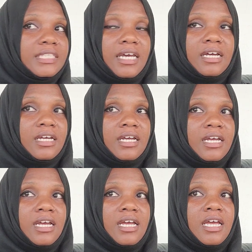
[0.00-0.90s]
yeah,
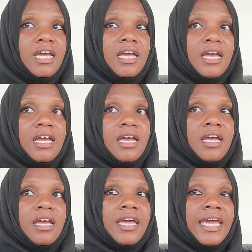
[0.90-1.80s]

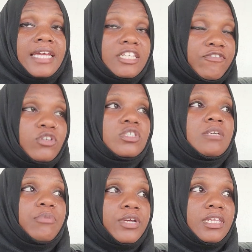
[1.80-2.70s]
he had difficulty
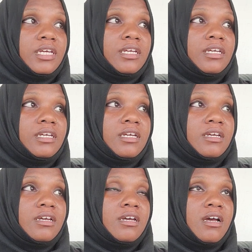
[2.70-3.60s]
breathing.
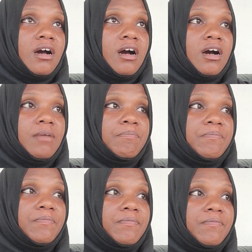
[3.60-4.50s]

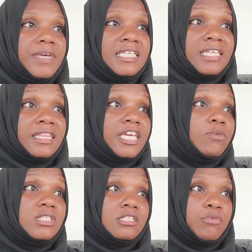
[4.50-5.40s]
Um, he said that he
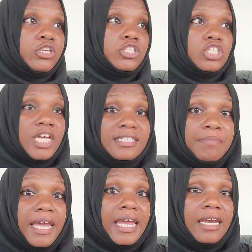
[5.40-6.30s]
was experiencing chest
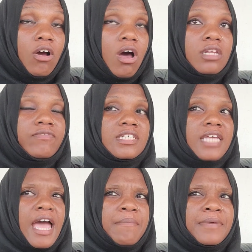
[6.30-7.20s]
pain. All of this
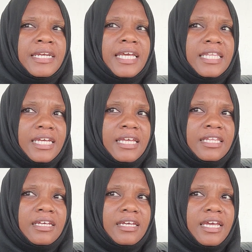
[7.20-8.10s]
happened in the in
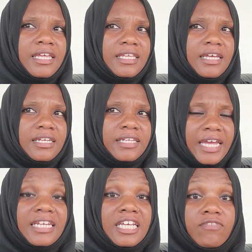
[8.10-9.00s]
the in the
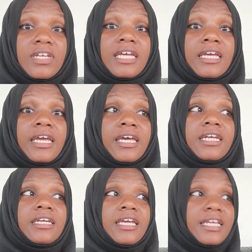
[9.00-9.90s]
late evening
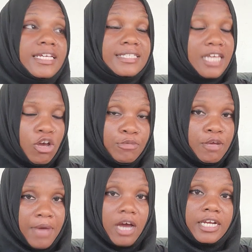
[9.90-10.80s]
and he didn't tell me
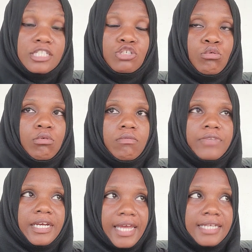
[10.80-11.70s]
about it until
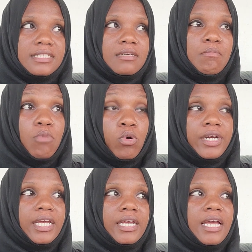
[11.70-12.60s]
the next
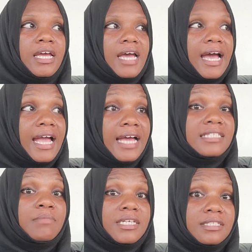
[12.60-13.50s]
morning. I
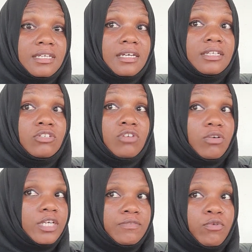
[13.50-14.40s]
asked my son, you know,
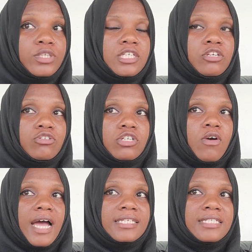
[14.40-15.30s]
he's 14 years old.
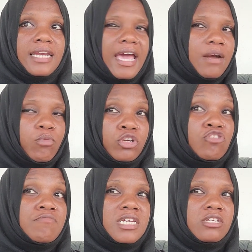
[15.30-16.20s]
I said, "Adam, what do
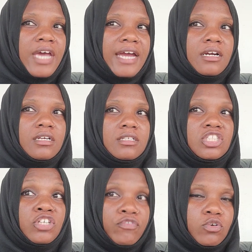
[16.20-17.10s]
you mean you had a
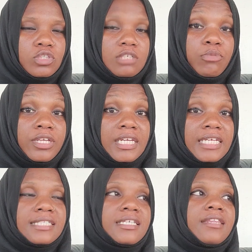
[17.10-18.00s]
difficulty breathing?"
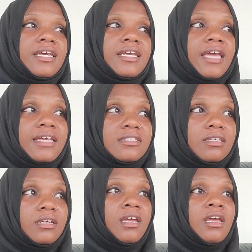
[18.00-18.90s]
He said that he had
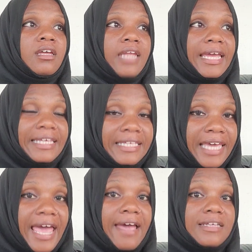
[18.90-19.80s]
to like
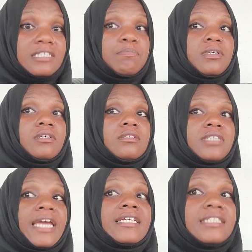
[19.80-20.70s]
gasp,
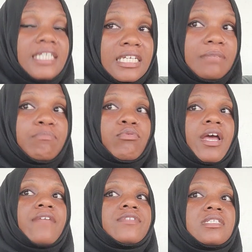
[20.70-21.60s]
take deep
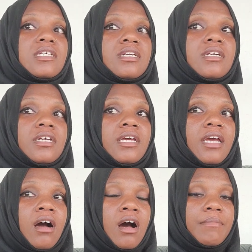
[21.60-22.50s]
breaths
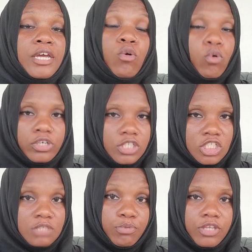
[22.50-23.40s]
um in order to
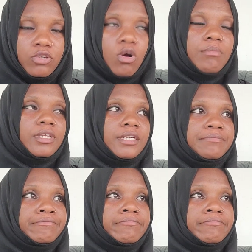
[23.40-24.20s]
just breathe normally.